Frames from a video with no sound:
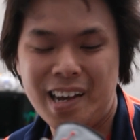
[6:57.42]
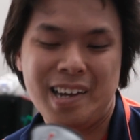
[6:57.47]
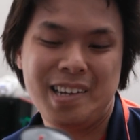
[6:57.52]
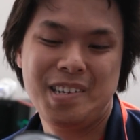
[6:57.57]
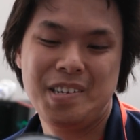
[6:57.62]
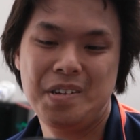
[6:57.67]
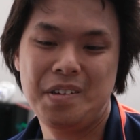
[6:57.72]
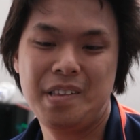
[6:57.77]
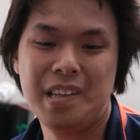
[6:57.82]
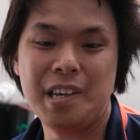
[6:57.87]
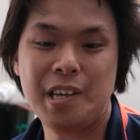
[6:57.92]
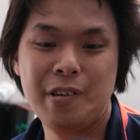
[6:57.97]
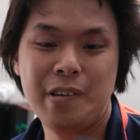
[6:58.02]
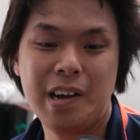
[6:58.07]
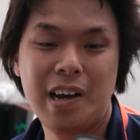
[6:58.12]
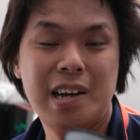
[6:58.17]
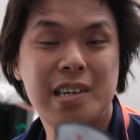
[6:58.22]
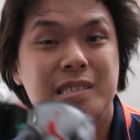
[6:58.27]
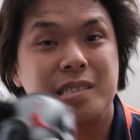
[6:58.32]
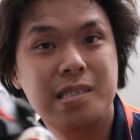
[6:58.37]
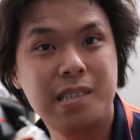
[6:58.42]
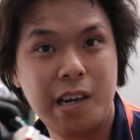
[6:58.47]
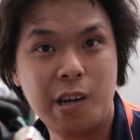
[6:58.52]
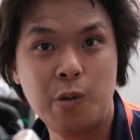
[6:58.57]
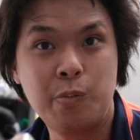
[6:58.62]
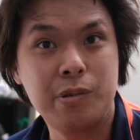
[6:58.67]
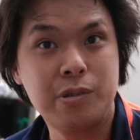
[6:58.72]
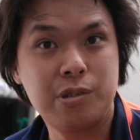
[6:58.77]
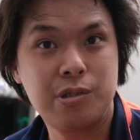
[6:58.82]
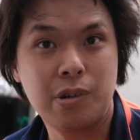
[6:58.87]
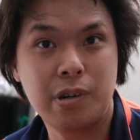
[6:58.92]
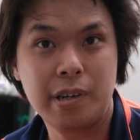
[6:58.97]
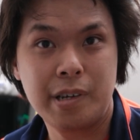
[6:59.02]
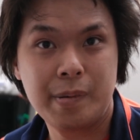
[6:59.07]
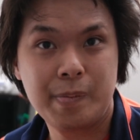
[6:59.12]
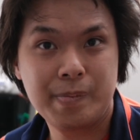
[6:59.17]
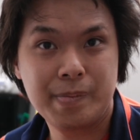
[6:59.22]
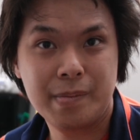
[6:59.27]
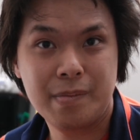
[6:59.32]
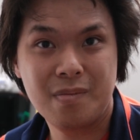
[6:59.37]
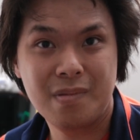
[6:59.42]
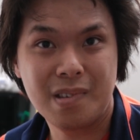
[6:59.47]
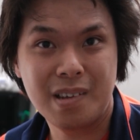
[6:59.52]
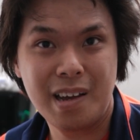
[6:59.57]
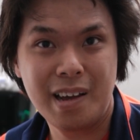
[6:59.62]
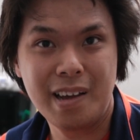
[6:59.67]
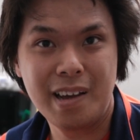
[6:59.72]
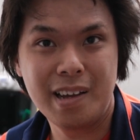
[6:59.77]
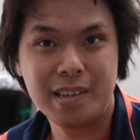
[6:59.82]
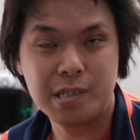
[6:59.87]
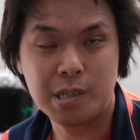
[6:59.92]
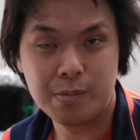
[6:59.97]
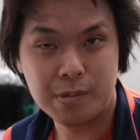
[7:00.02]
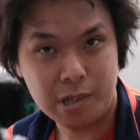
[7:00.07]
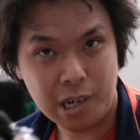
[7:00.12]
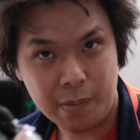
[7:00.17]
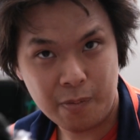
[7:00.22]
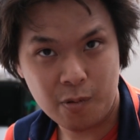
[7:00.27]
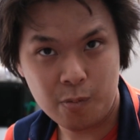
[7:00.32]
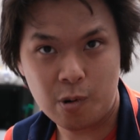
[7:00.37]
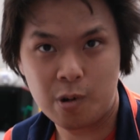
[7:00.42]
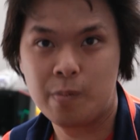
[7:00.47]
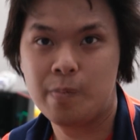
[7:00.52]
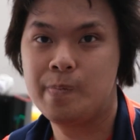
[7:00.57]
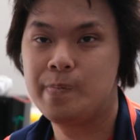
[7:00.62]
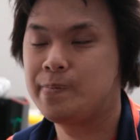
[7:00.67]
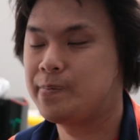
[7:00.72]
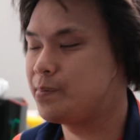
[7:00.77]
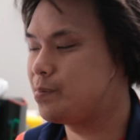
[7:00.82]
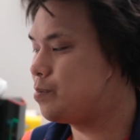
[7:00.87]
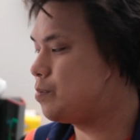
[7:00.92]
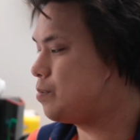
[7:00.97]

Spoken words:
yeah, thank you guys. I hope you enjoyed it, and subscribe for more.